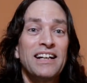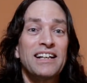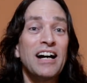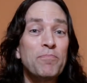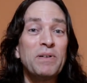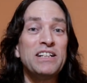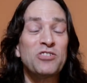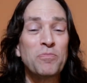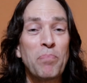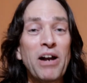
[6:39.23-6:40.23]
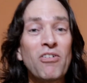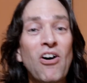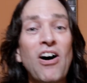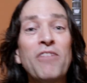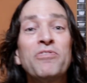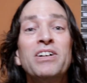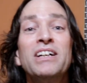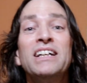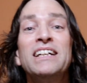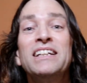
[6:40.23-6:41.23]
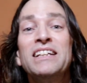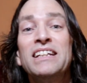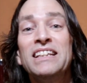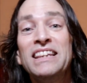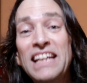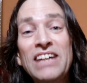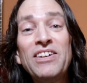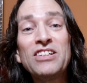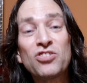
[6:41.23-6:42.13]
Companies are better off leaving